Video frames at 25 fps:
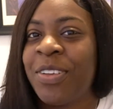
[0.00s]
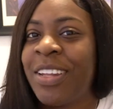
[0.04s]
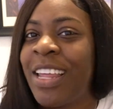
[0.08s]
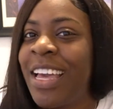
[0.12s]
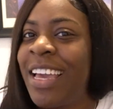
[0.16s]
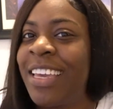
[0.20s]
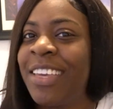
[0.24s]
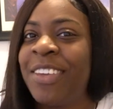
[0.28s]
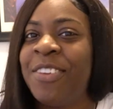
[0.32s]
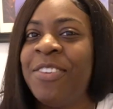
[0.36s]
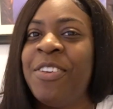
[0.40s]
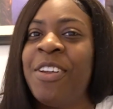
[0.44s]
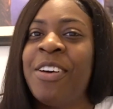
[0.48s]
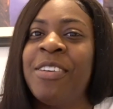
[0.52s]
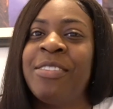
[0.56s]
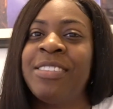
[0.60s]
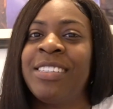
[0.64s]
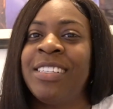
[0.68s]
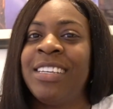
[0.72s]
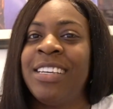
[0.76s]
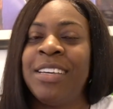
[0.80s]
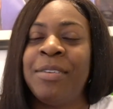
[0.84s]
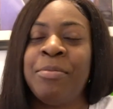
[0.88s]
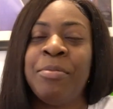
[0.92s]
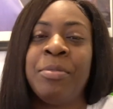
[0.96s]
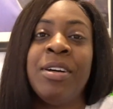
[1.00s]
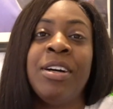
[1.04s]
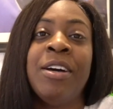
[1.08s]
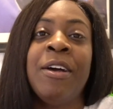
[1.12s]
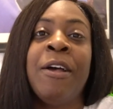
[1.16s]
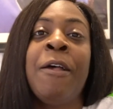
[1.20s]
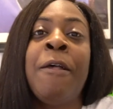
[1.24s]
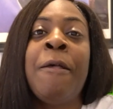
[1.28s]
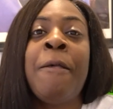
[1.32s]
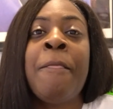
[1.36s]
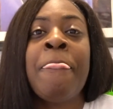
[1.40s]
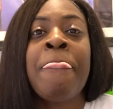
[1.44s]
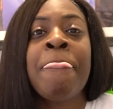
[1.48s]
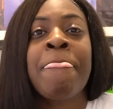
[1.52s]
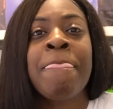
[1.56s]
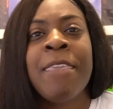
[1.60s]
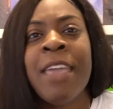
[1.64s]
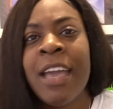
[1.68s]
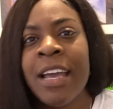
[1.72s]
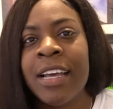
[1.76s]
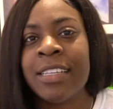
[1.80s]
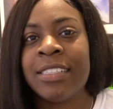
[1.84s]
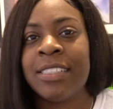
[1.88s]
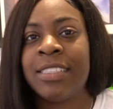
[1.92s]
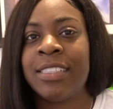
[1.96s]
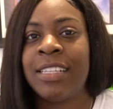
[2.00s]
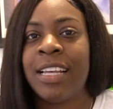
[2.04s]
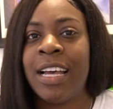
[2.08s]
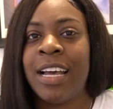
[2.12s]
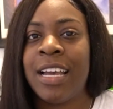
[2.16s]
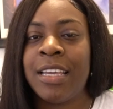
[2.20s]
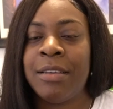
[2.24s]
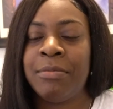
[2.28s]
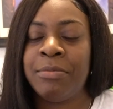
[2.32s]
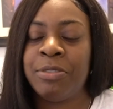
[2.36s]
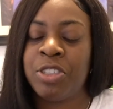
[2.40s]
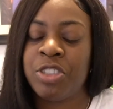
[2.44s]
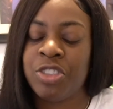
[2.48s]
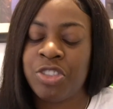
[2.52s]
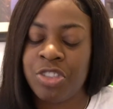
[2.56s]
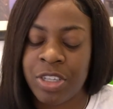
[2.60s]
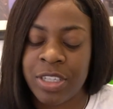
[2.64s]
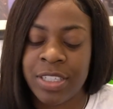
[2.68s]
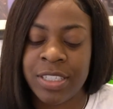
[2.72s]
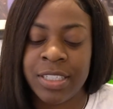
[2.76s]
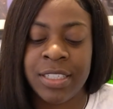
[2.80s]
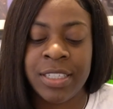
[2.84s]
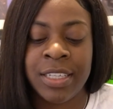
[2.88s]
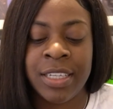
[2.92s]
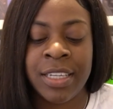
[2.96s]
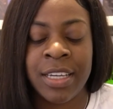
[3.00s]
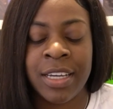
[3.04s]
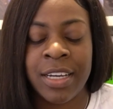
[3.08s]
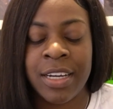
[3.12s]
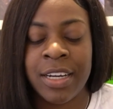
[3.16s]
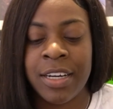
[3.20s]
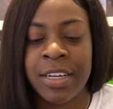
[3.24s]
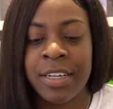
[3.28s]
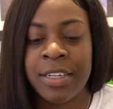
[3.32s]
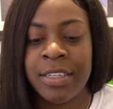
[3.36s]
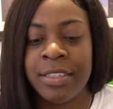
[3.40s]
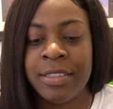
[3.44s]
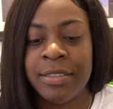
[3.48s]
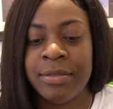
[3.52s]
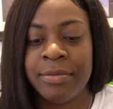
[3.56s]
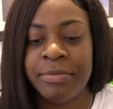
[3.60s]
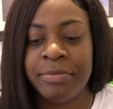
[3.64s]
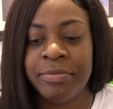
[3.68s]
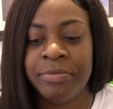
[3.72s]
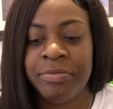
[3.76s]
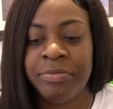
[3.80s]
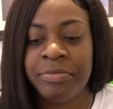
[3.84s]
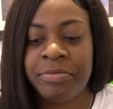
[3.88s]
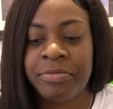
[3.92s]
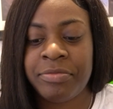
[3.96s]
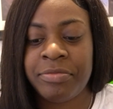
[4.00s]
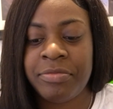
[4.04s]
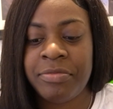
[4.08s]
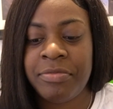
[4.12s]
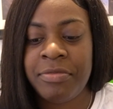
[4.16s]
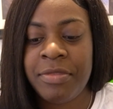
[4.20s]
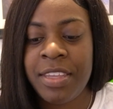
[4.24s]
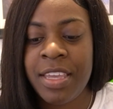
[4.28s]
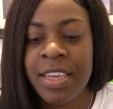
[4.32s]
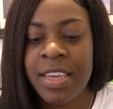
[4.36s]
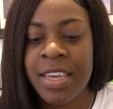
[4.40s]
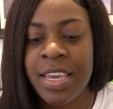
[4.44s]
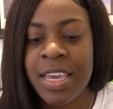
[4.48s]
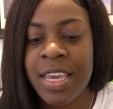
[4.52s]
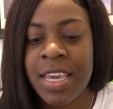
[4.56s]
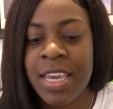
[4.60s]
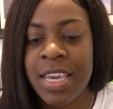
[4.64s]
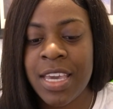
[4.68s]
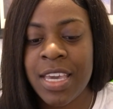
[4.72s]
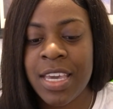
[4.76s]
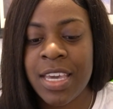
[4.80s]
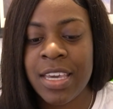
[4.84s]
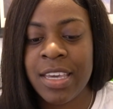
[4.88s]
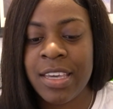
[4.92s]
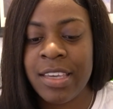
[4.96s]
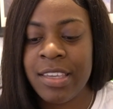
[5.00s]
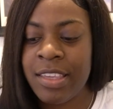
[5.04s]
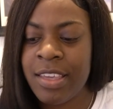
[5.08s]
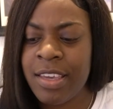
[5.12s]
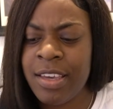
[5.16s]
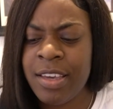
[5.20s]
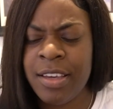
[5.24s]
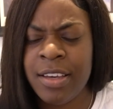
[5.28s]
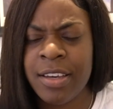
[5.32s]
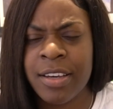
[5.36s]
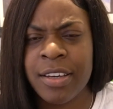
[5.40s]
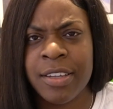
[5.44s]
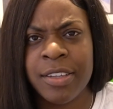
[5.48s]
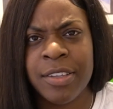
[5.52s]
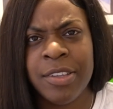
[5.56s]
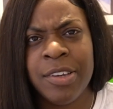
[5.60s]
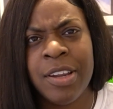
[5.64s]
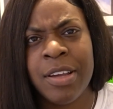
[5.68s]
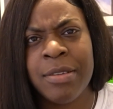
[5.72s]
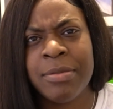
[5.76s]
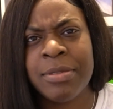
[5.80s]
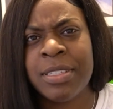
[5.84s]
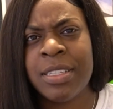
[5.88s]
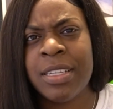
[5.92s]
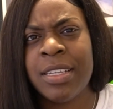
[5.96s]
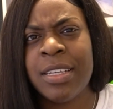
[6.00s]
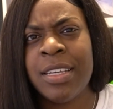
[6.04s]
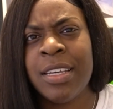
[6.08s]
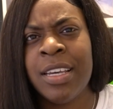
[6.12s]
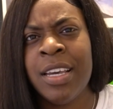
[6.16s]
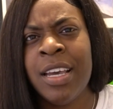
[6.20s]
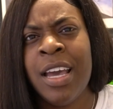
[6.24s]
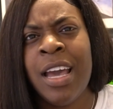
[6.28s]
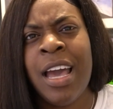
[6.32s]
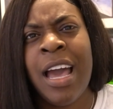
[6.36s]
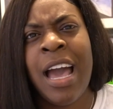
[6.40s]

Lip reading: Like, you know what I'm saying? But yes, I am straight. And yeah, you know what I'm saying?